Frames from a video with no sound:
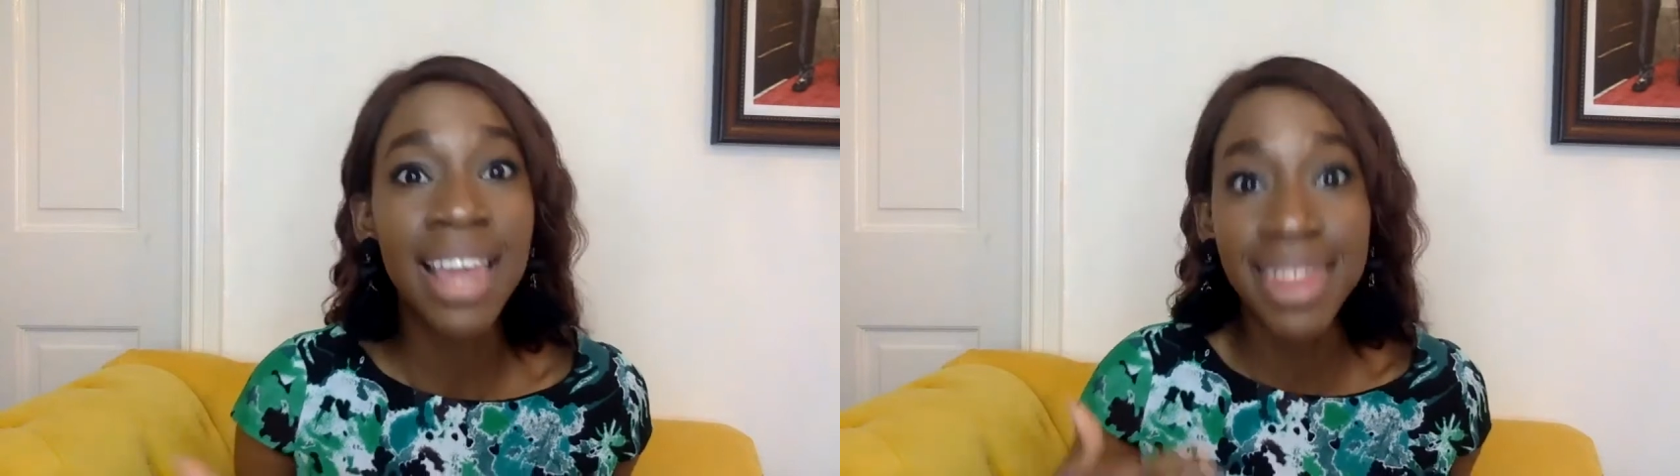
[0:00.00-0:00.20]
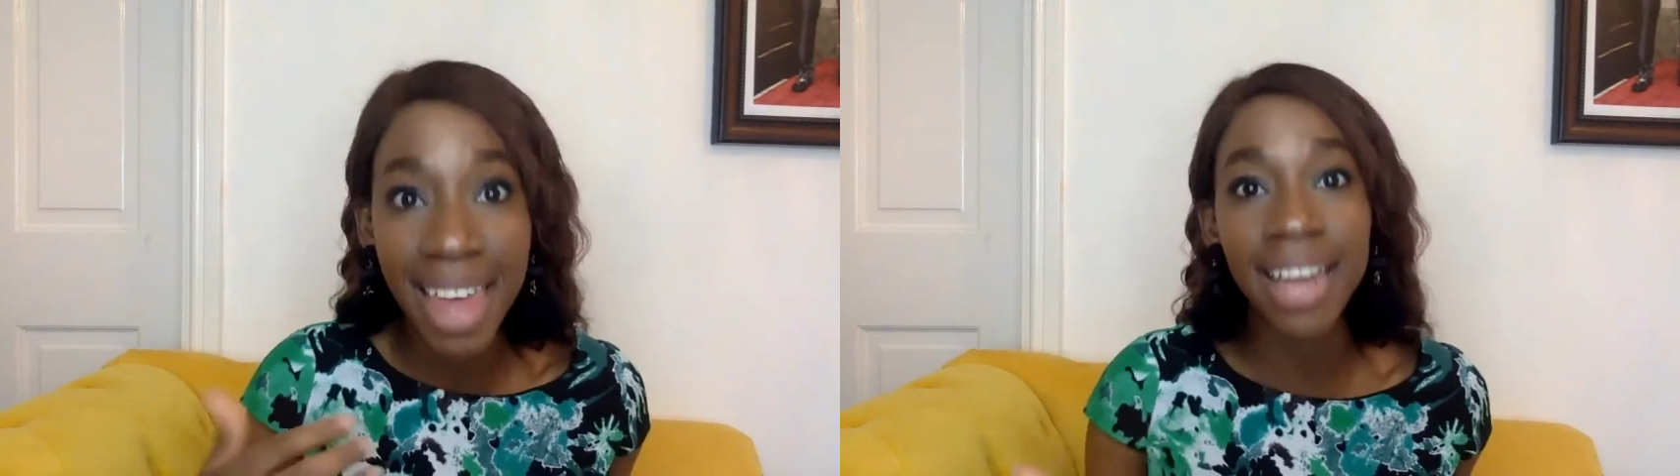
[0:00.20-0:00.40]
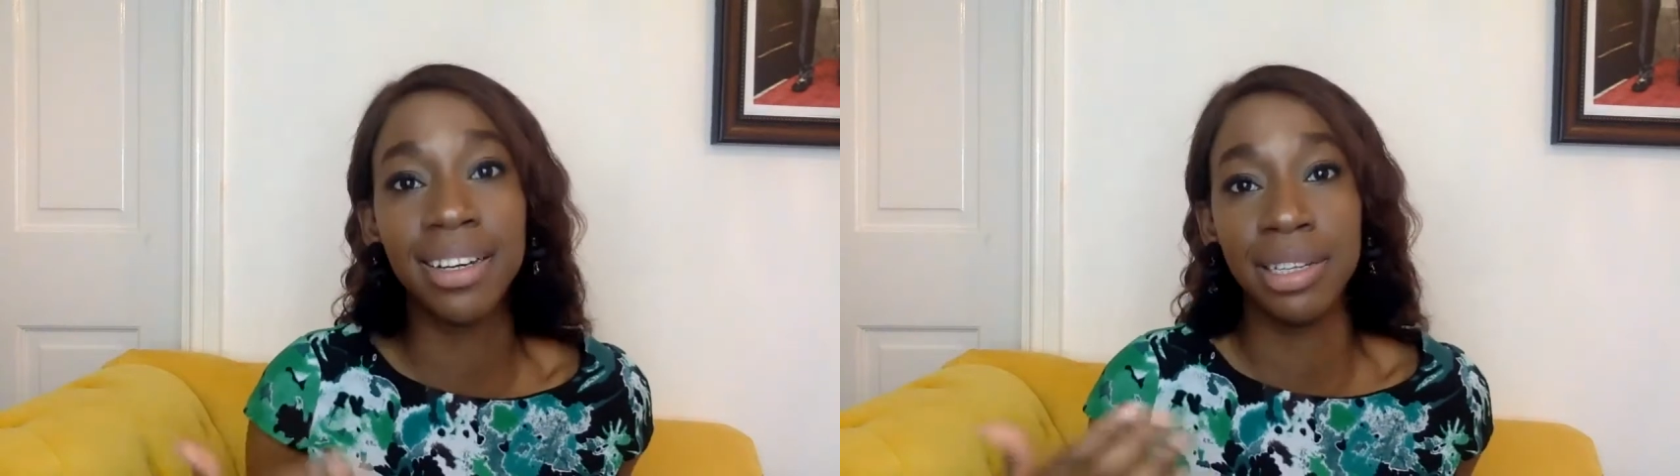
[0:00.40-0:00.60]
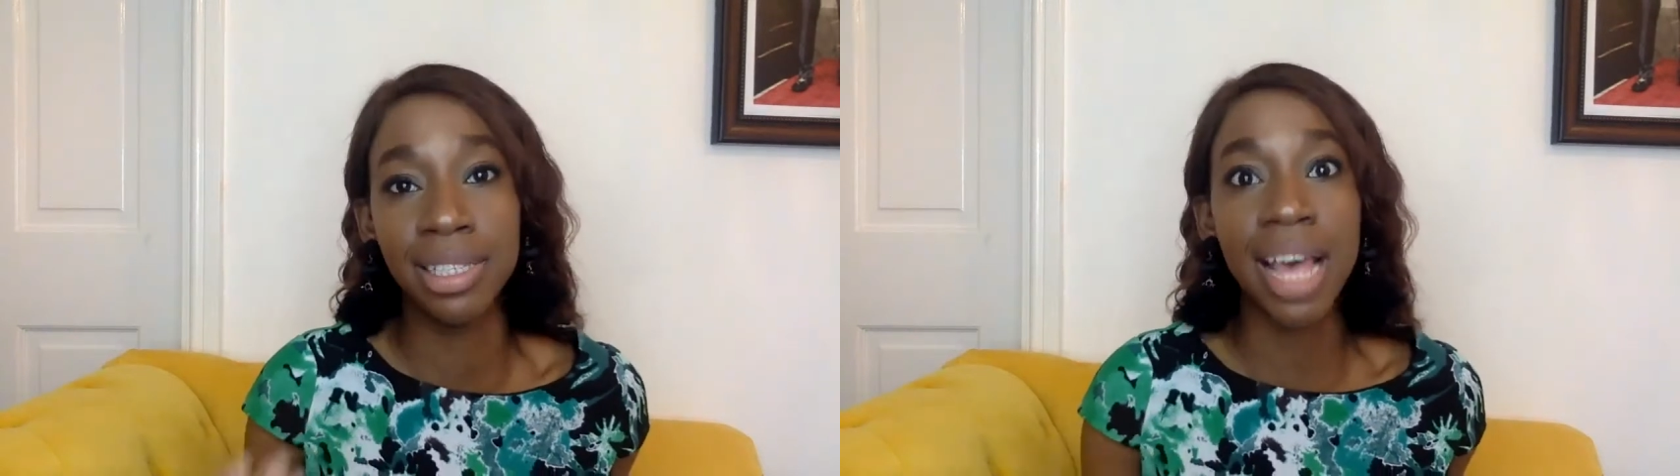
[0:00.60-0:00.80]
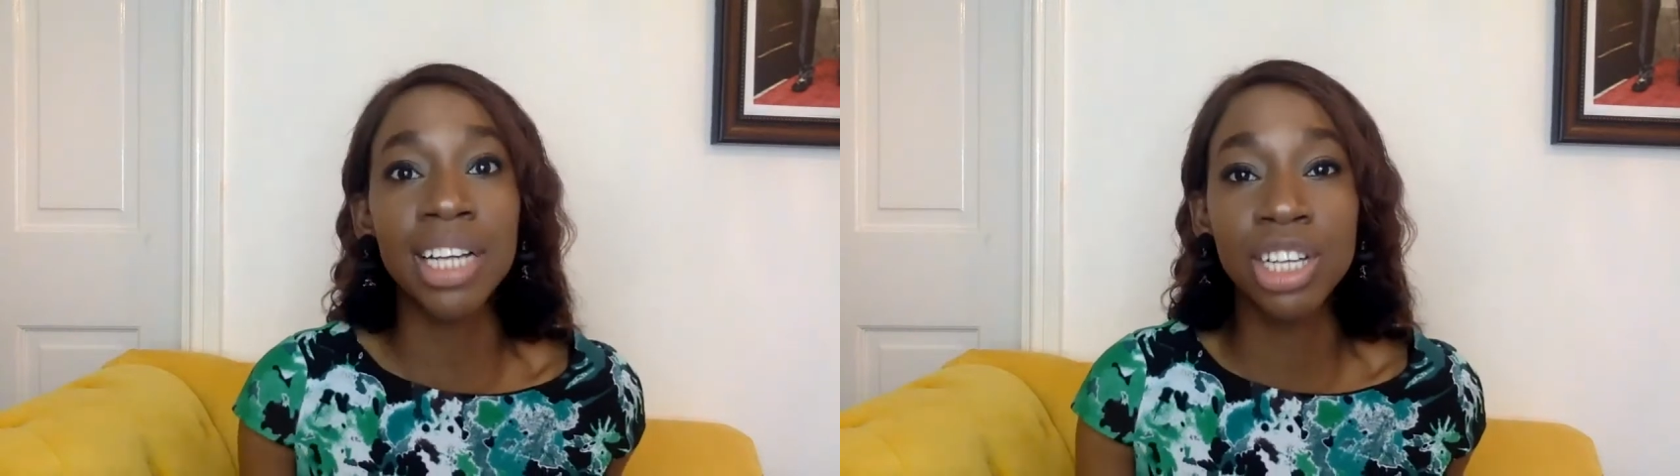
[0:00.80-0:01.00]
then
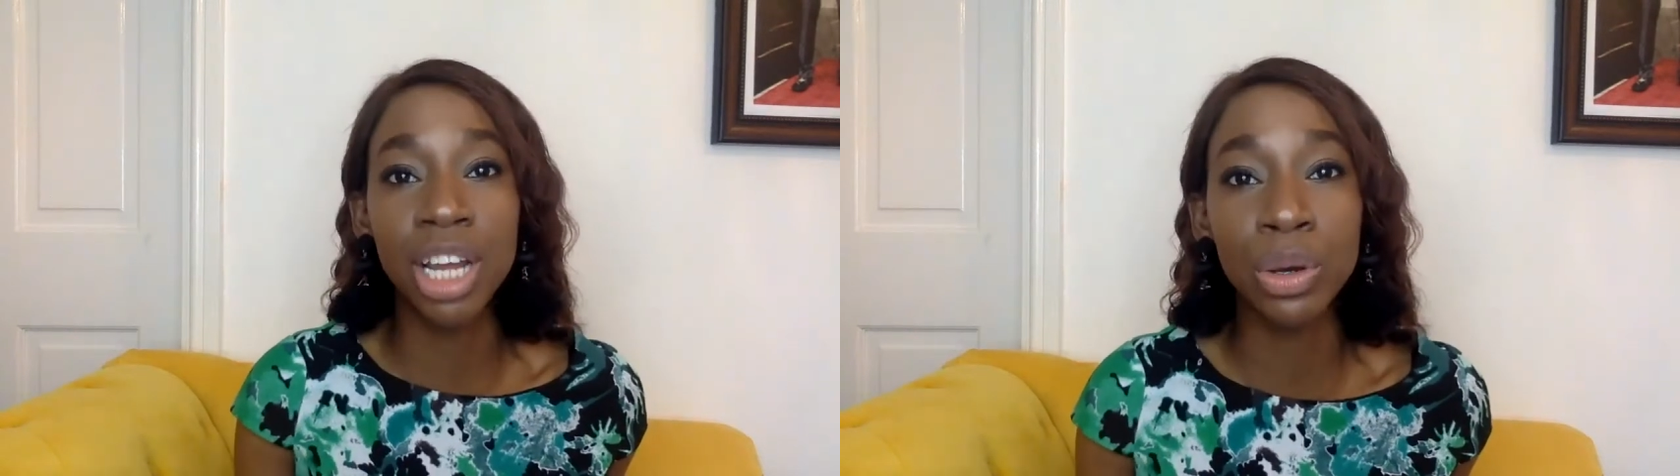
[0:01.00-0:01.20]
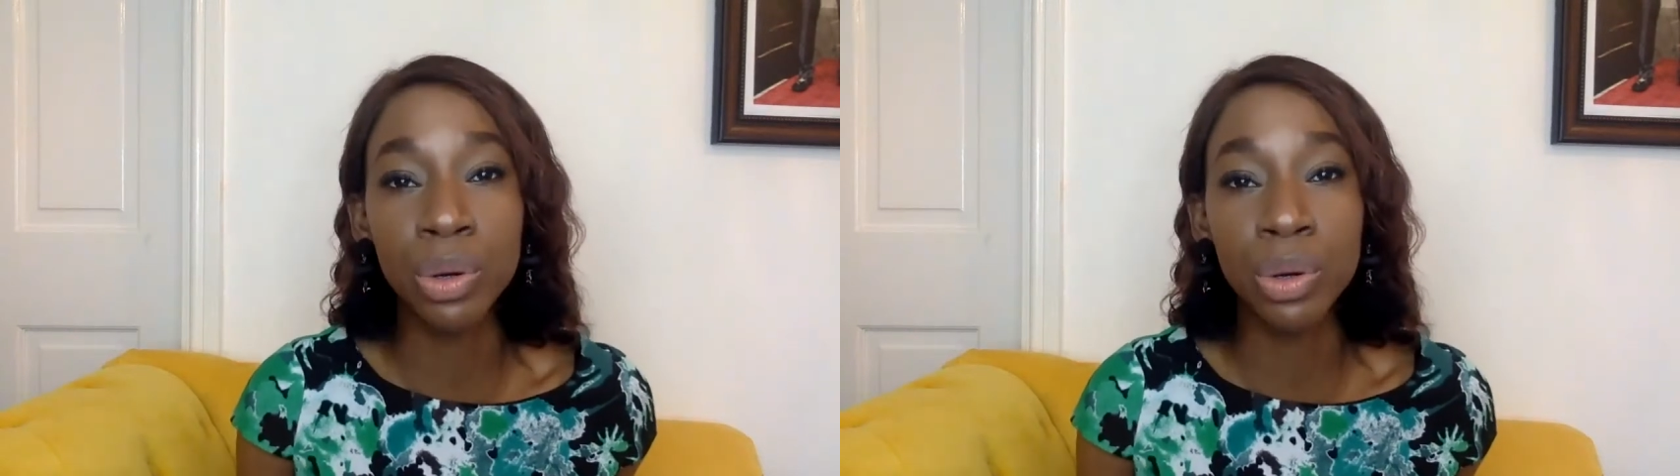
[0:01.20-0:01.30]
it's actually a